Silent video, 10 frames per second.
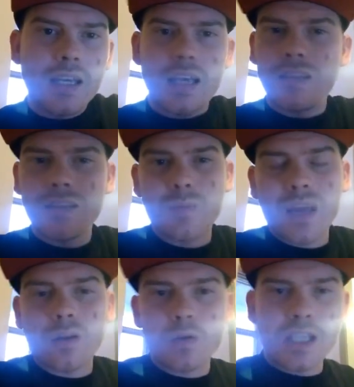It doesn't
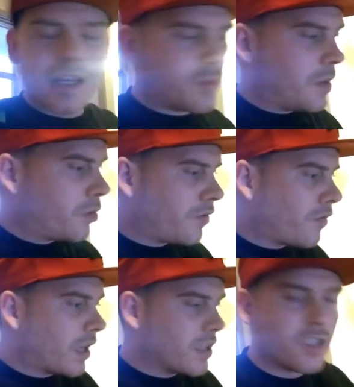make no sense. People are
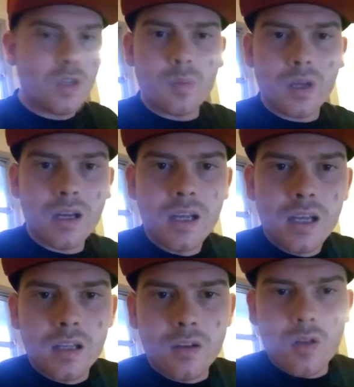fucking stupid.
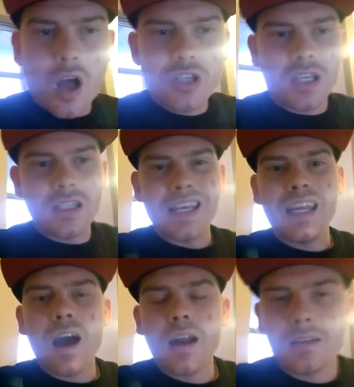Their logic is
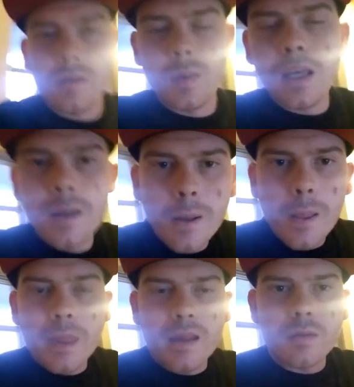idiotic to me. You know
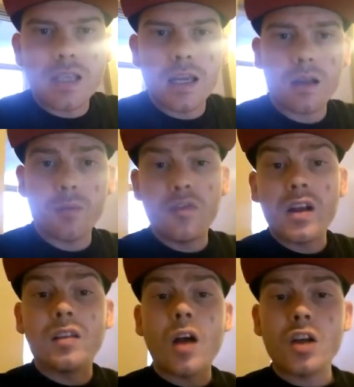what I'm saying? I'm a
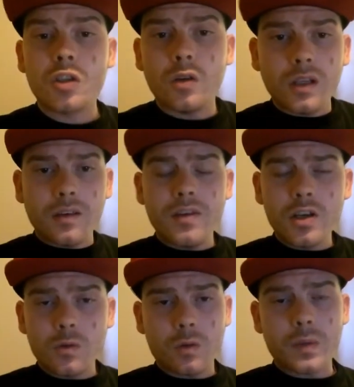very logical
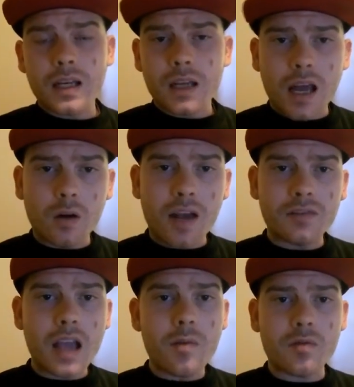individual, man. I don't have
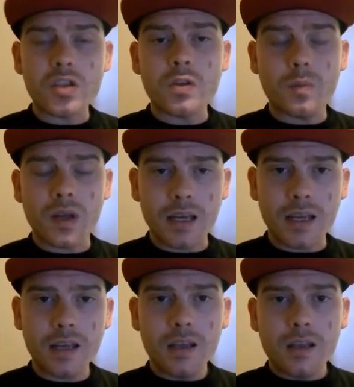time for stupidity.
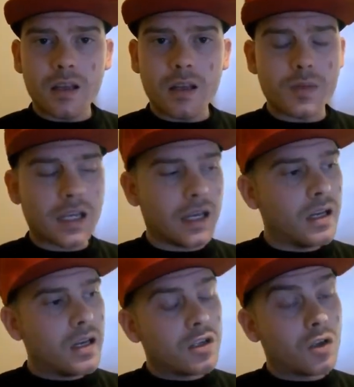You know what I'm saying?
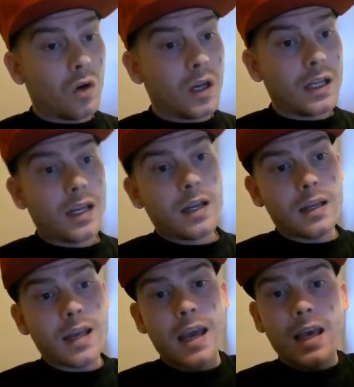So in the end of the
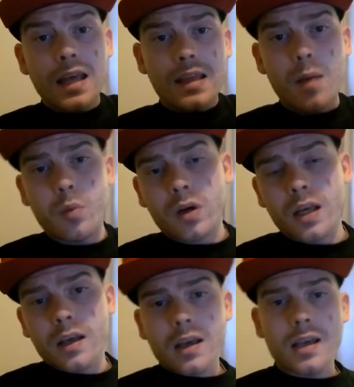day, that book
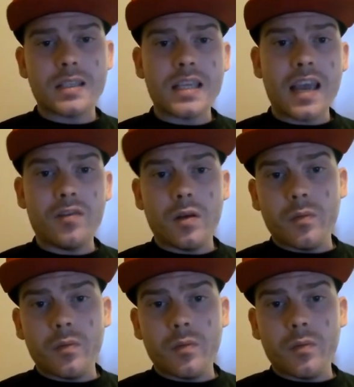has saved